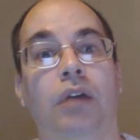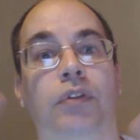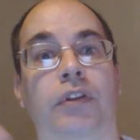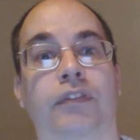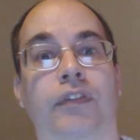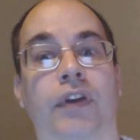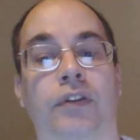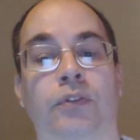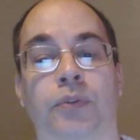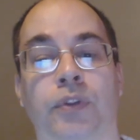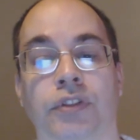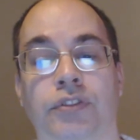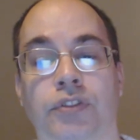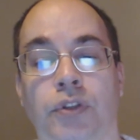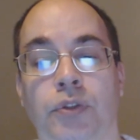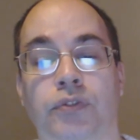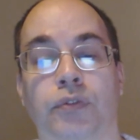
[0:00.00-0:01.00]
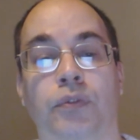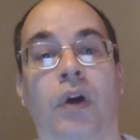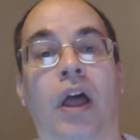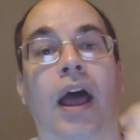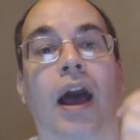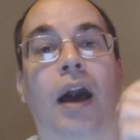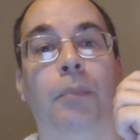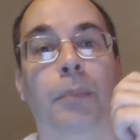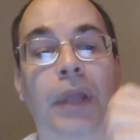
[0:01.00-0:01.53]
Hopefully you found all this useful
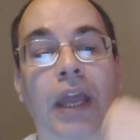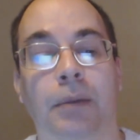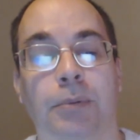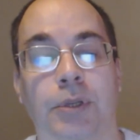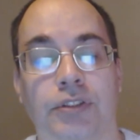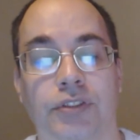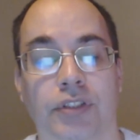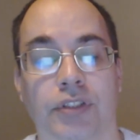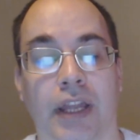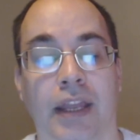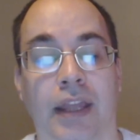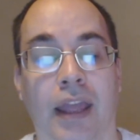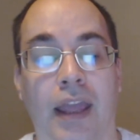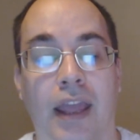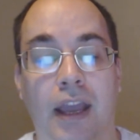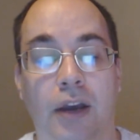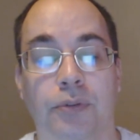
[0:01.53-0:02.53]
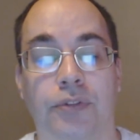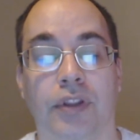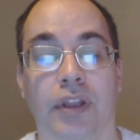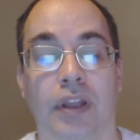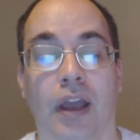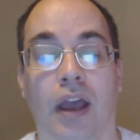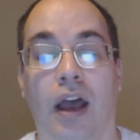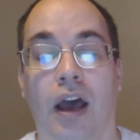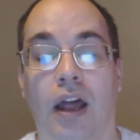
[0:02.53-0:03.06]
and be able to stay
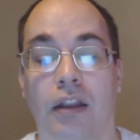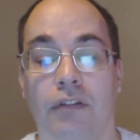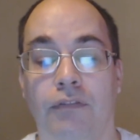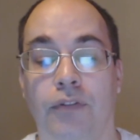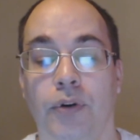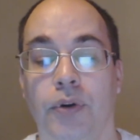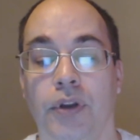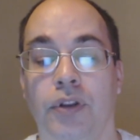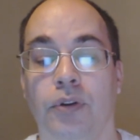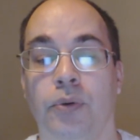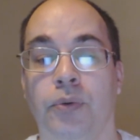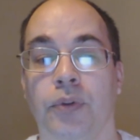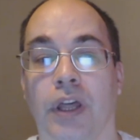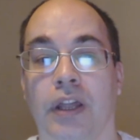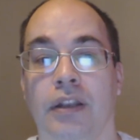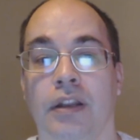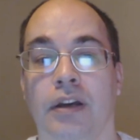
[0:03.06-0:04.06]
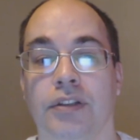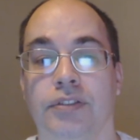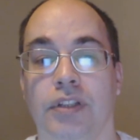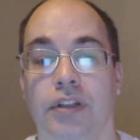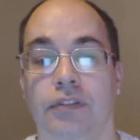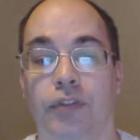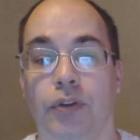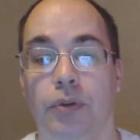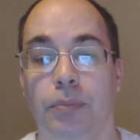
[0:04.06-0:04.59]
healthy and avoid all that
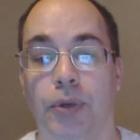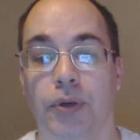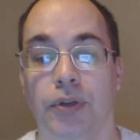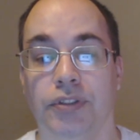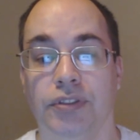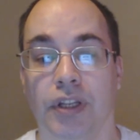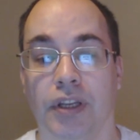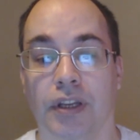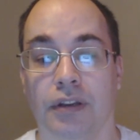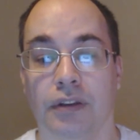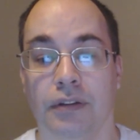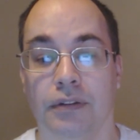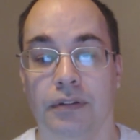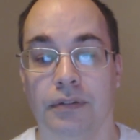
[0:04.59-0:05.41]
nasty food poisoning.